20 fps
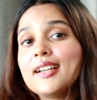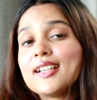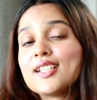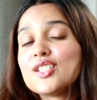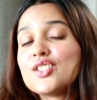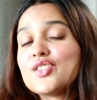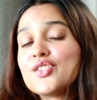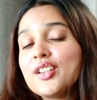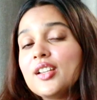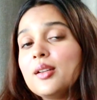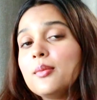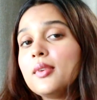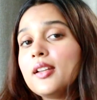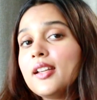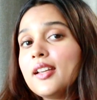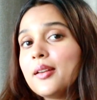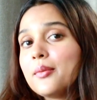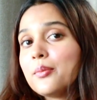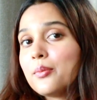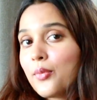
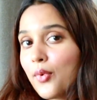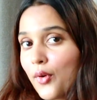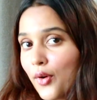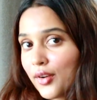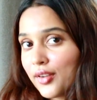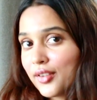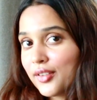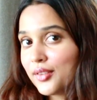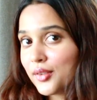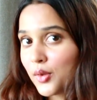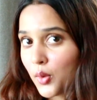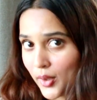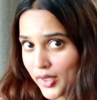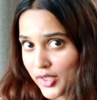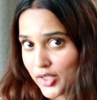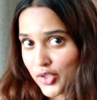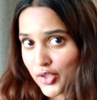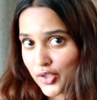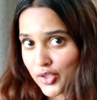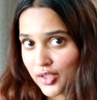extremely important
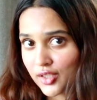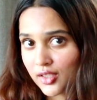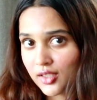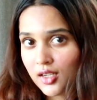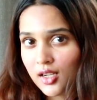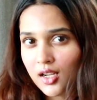question.